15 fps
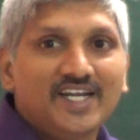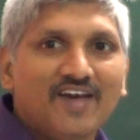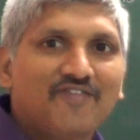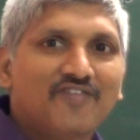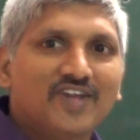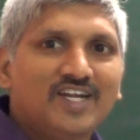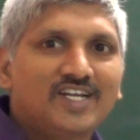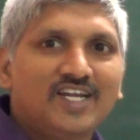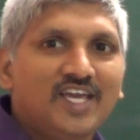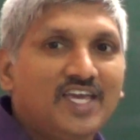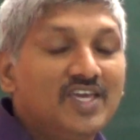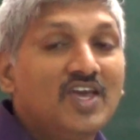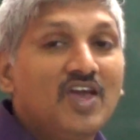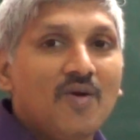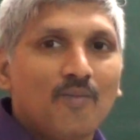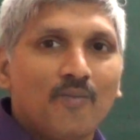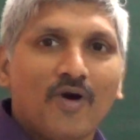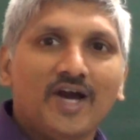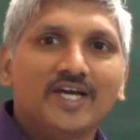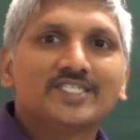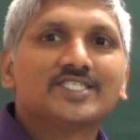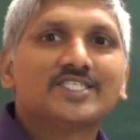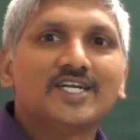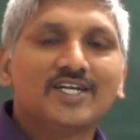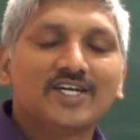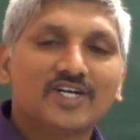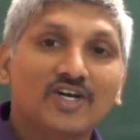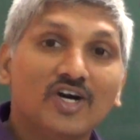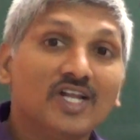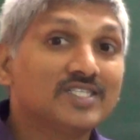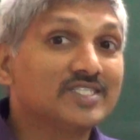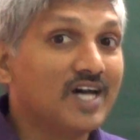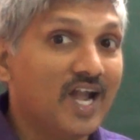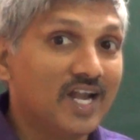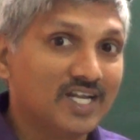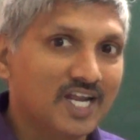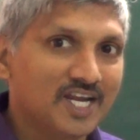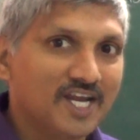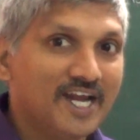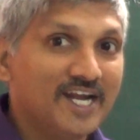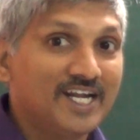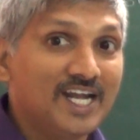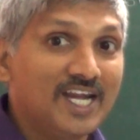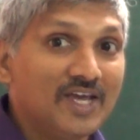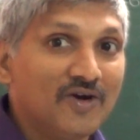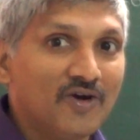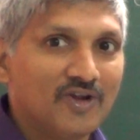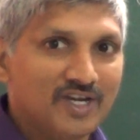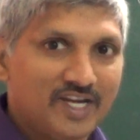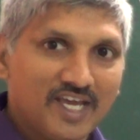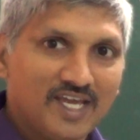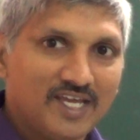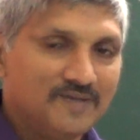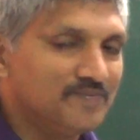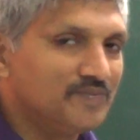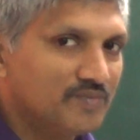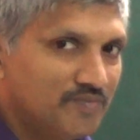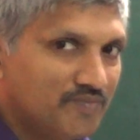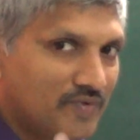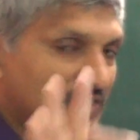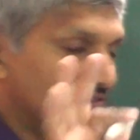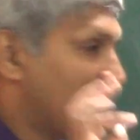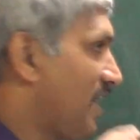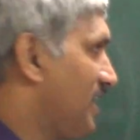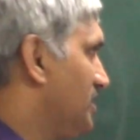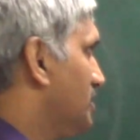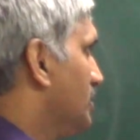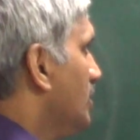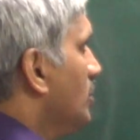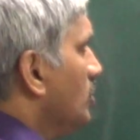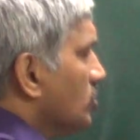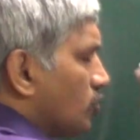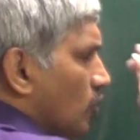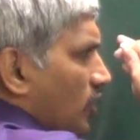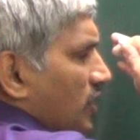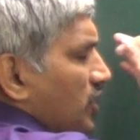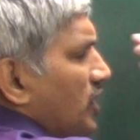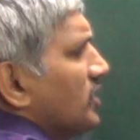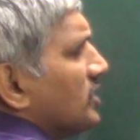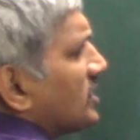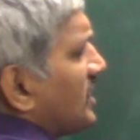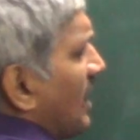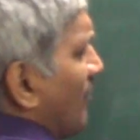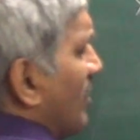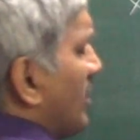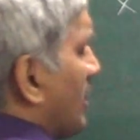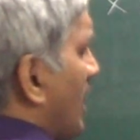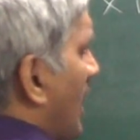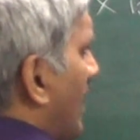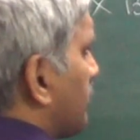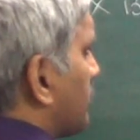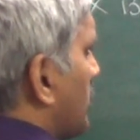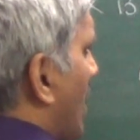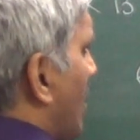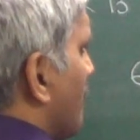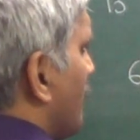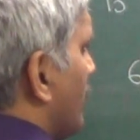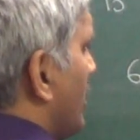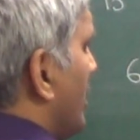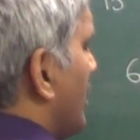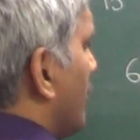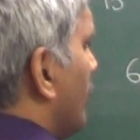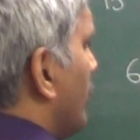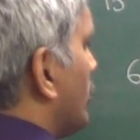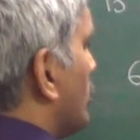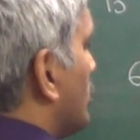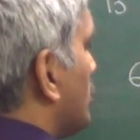definitely boys and girls alternately only. But wait. So okay, these 7 gaps I am filling with the